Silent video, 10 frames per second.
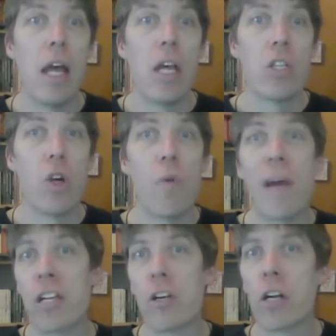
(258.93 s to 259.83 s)
So
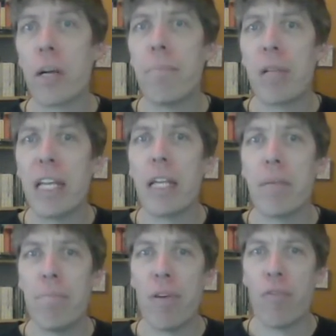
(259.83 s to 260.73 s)
make sure to complete it
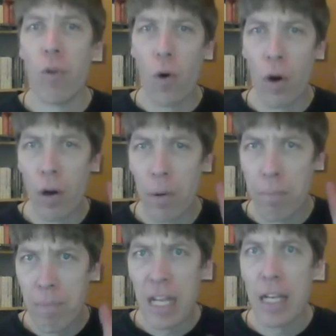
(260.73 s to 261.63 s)
before
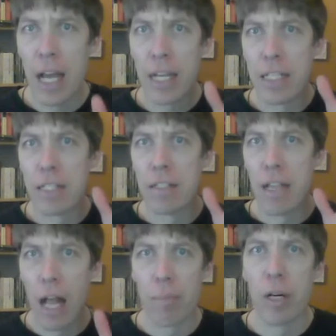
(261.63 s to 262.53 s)
midnight
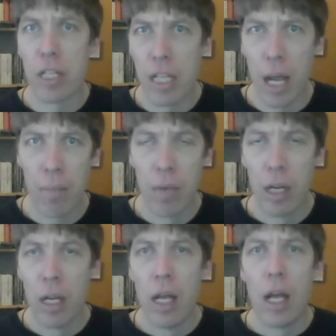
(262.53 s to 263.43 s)
Alberta time,
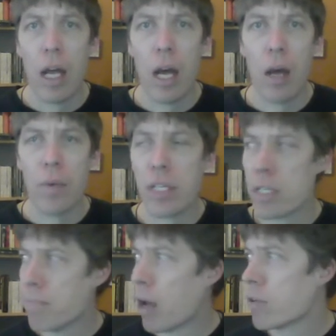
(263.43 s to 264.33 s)
which is
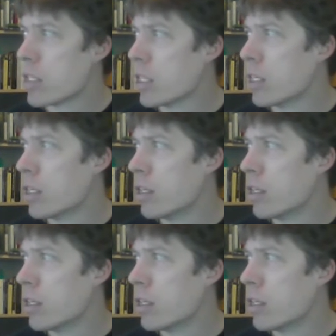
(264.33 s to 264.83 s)
Mountain